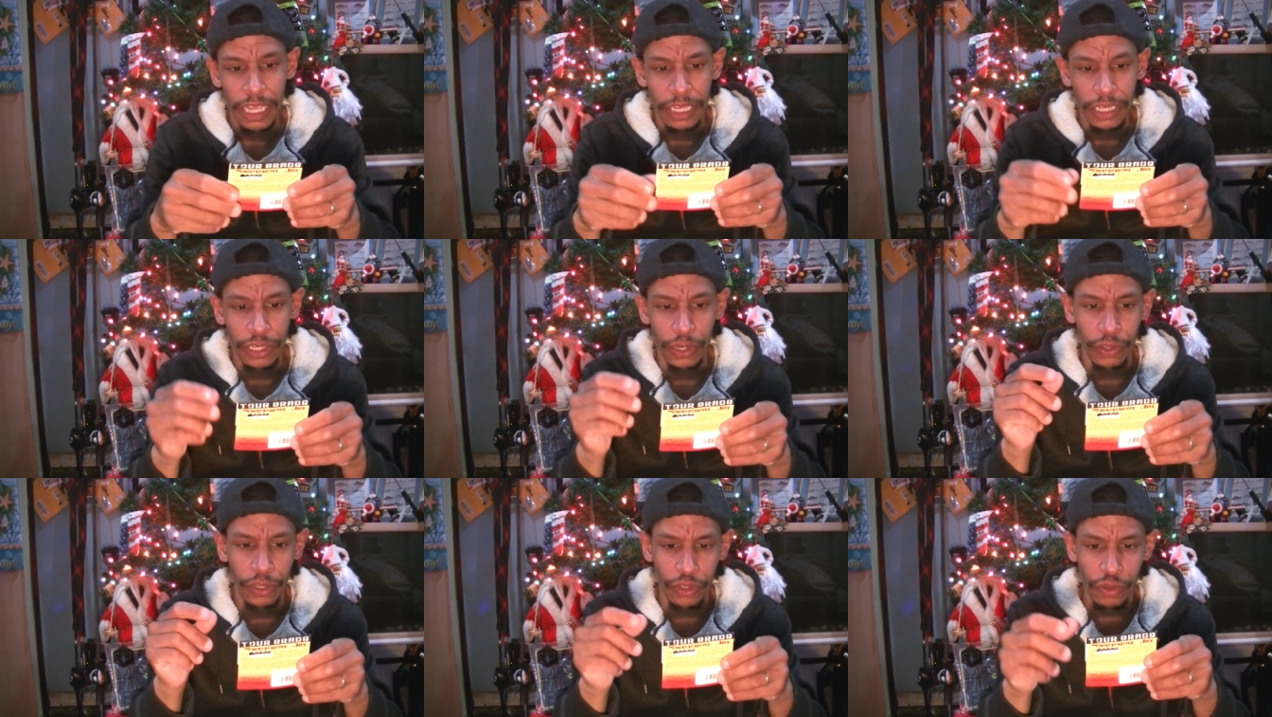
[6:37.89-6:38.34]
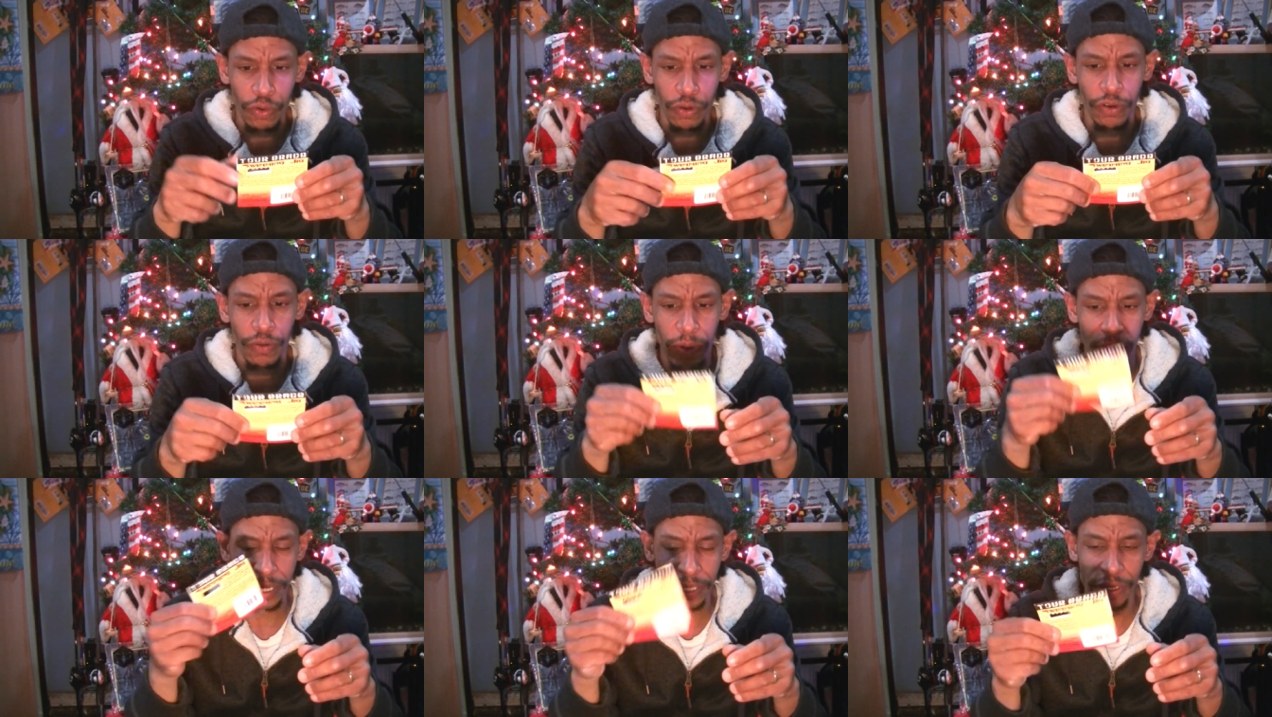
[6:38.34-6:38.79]
So the tour
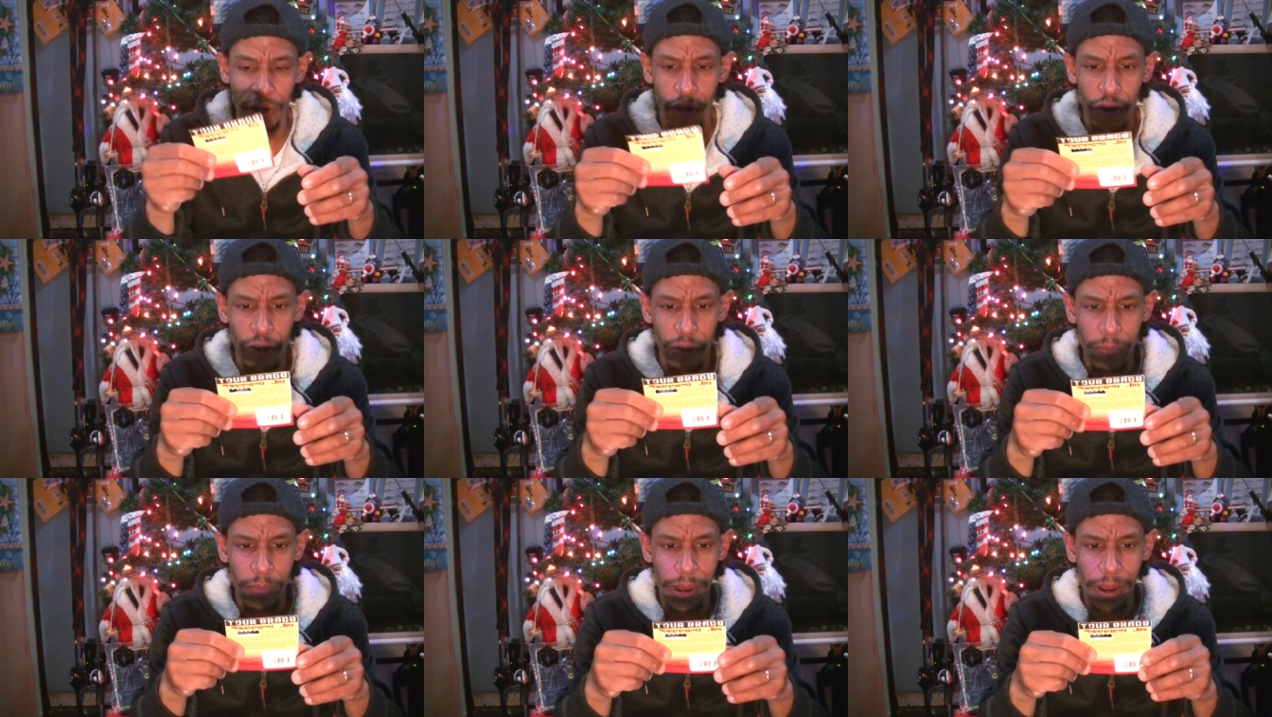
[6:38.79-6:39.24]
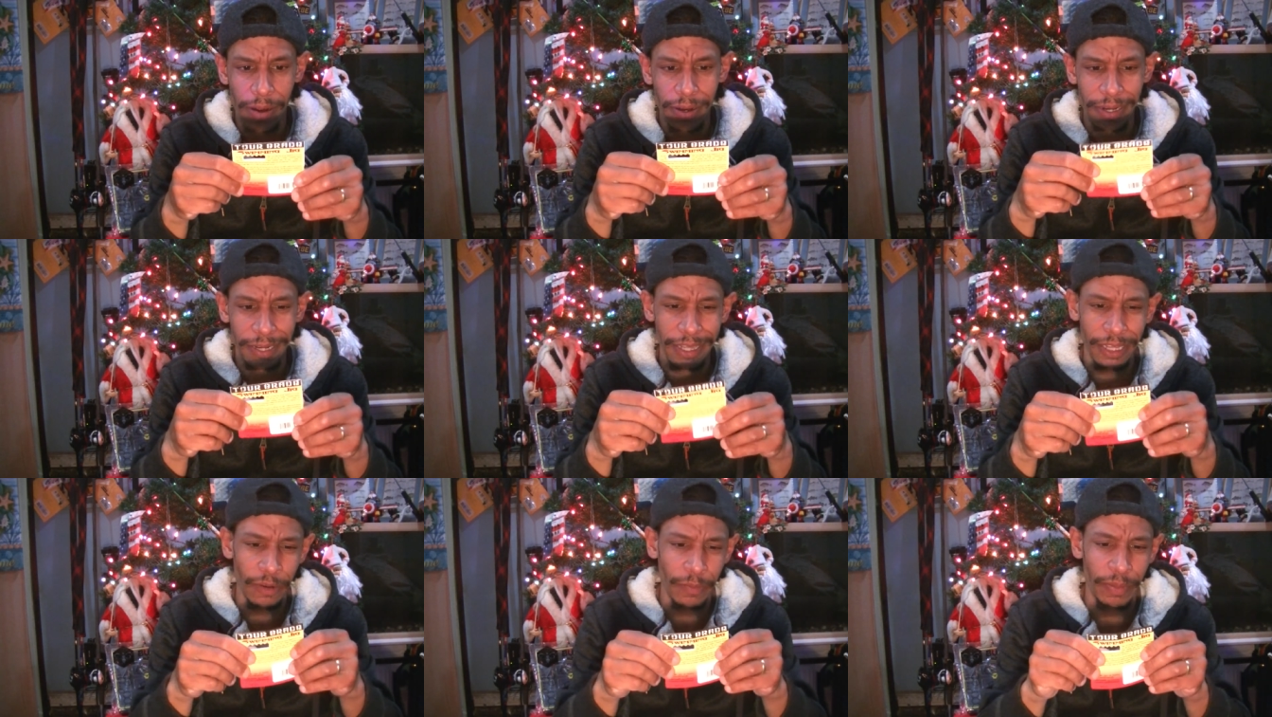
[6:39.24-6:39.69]
grades are, are
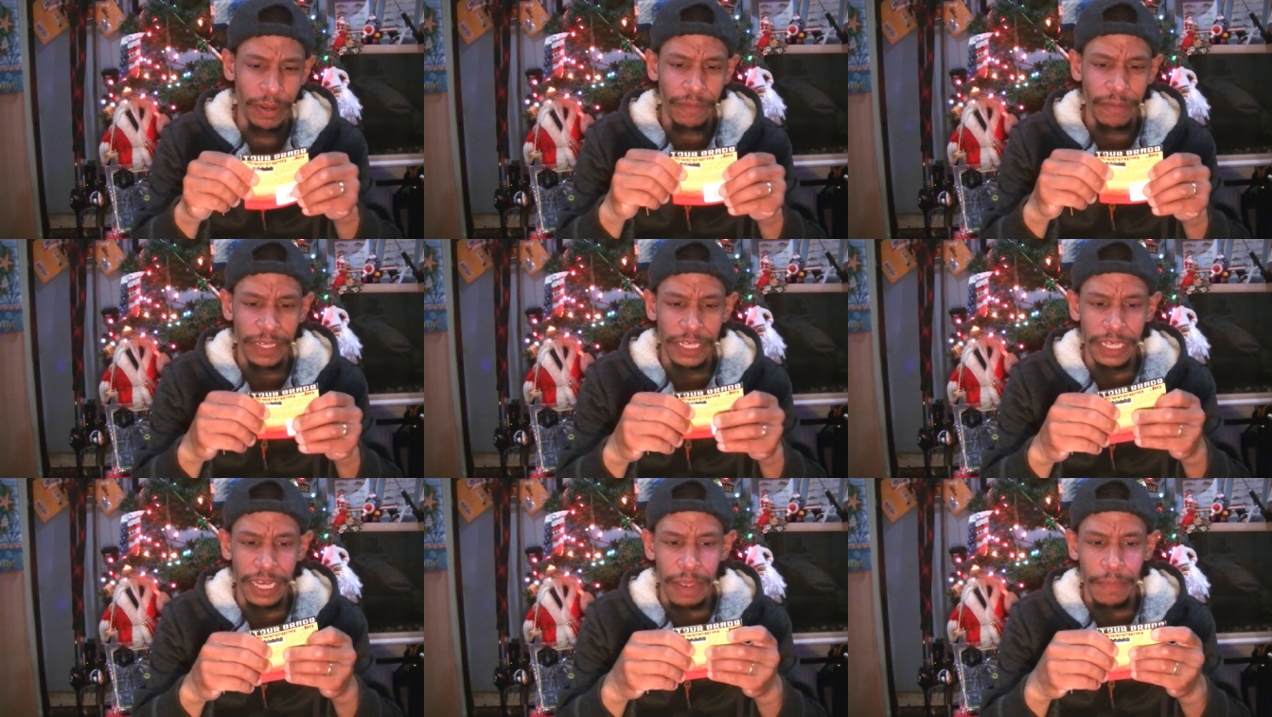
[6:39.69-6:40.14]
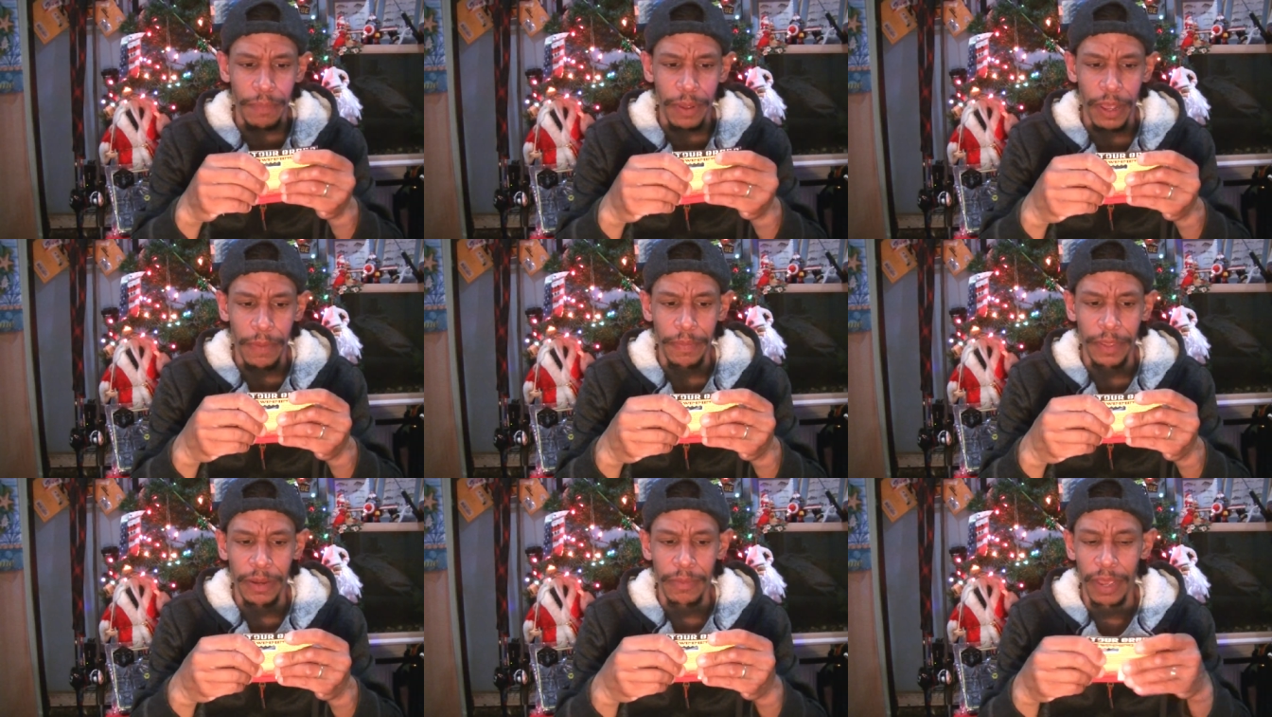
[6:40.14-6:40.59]
a little bit of a step
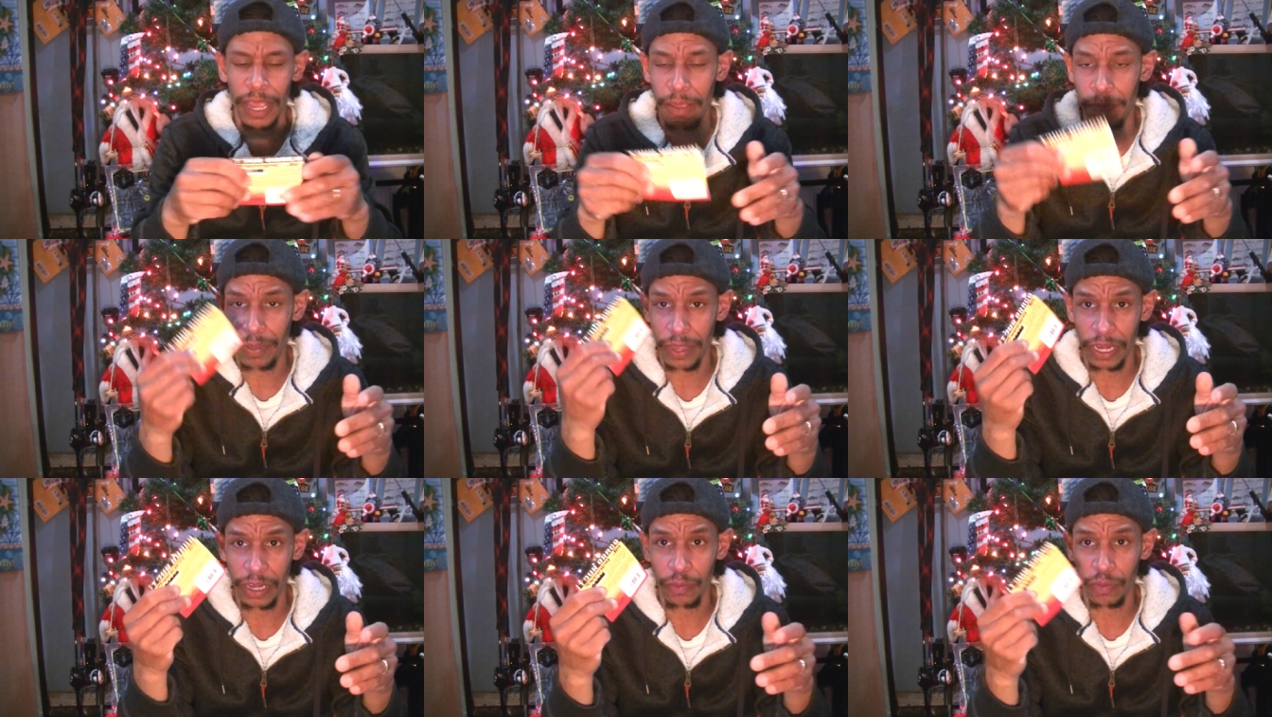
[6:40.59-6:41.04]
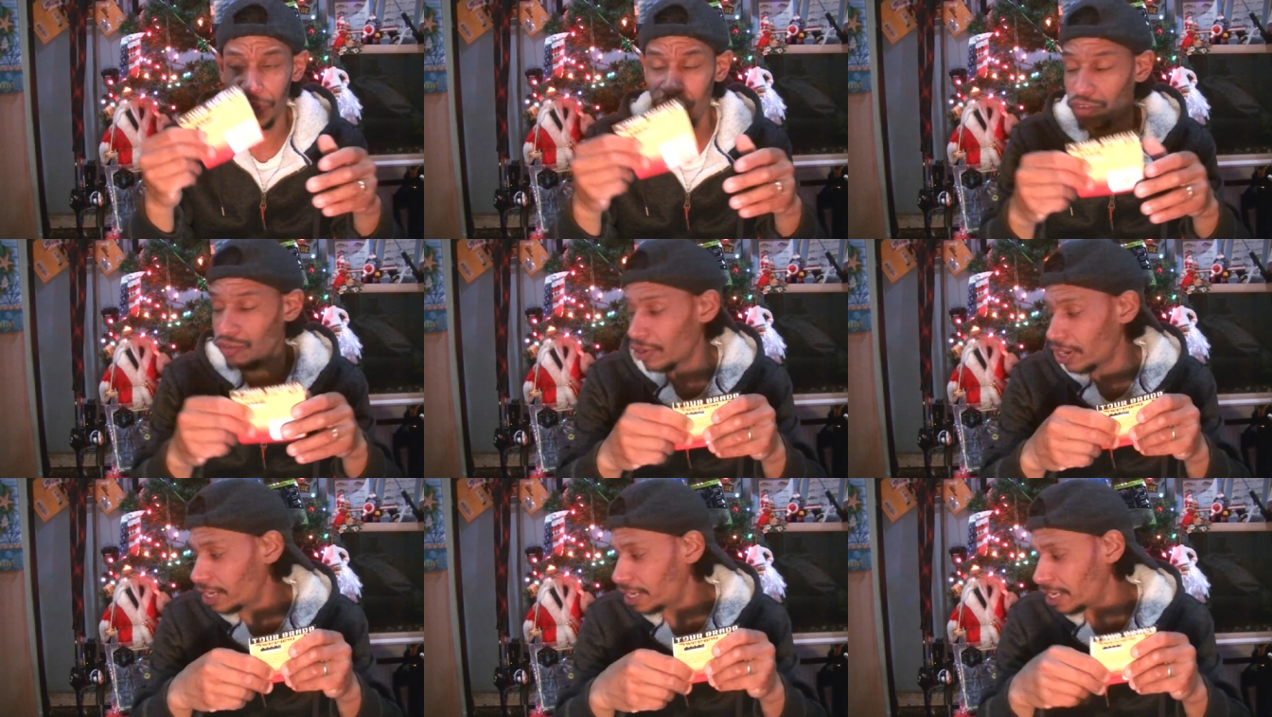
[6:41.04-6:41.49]
up in my opinion with the
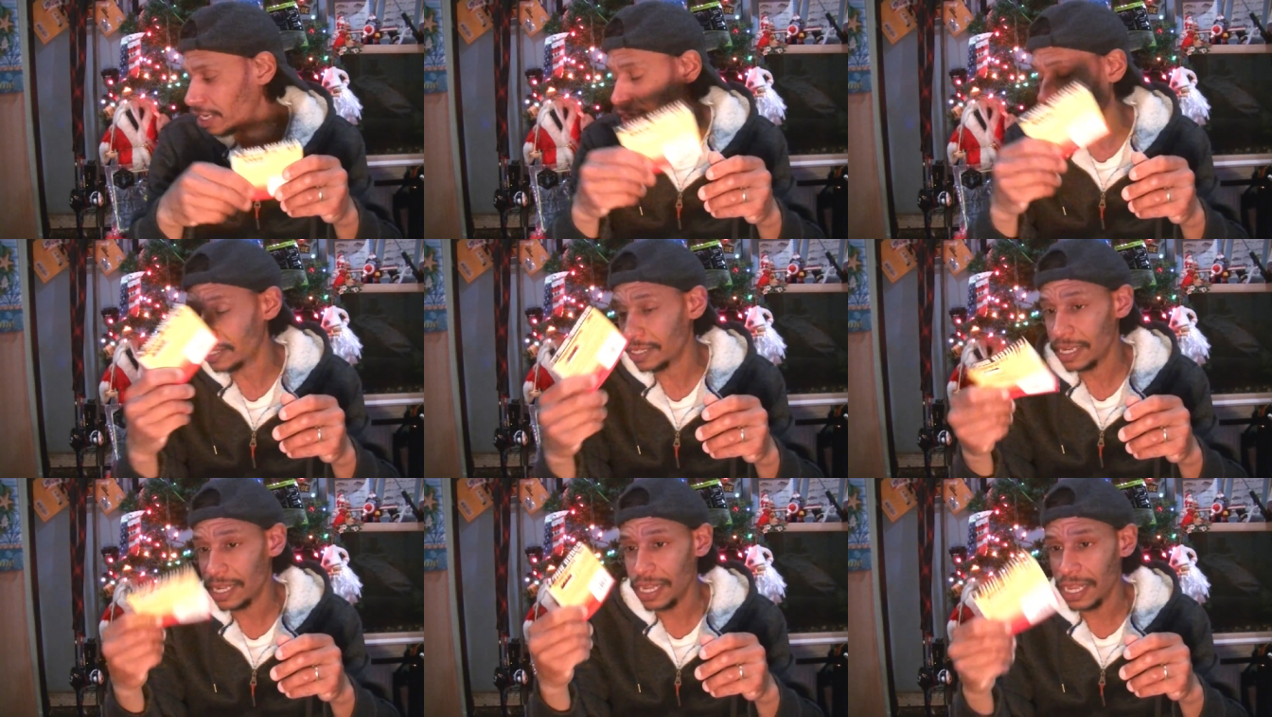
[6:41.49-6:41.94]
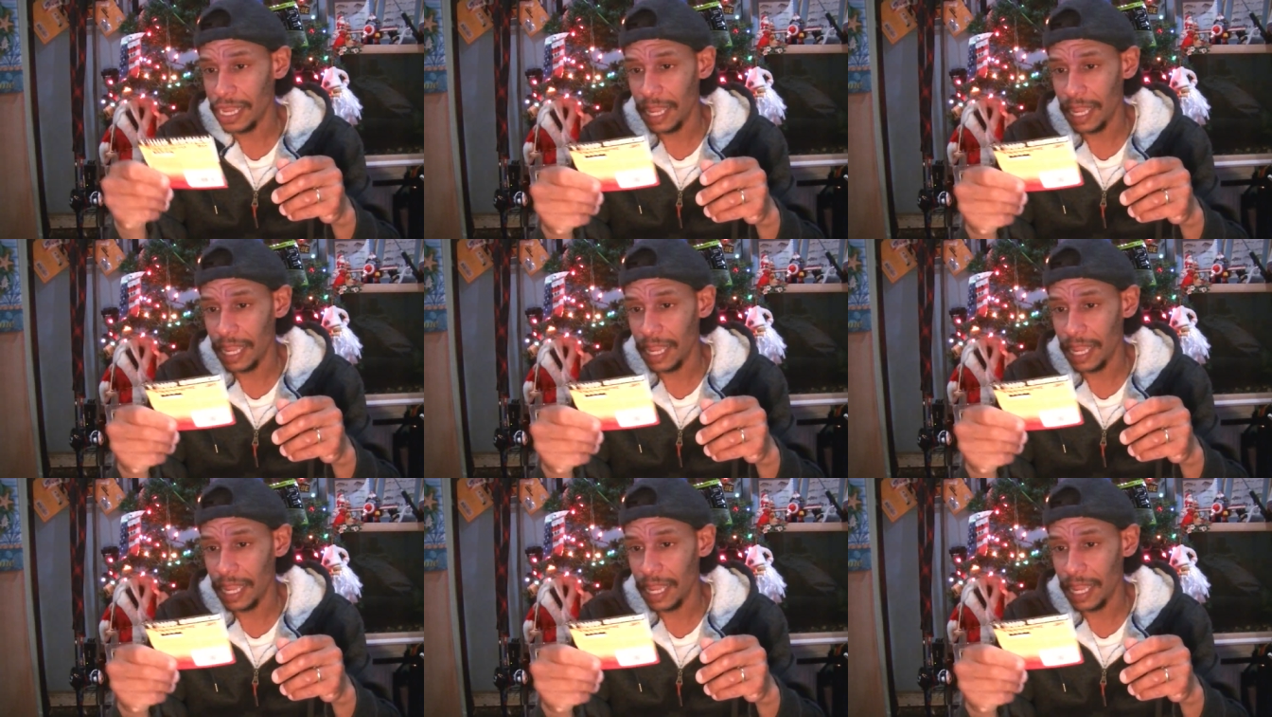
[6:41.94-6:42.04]
Strike Kings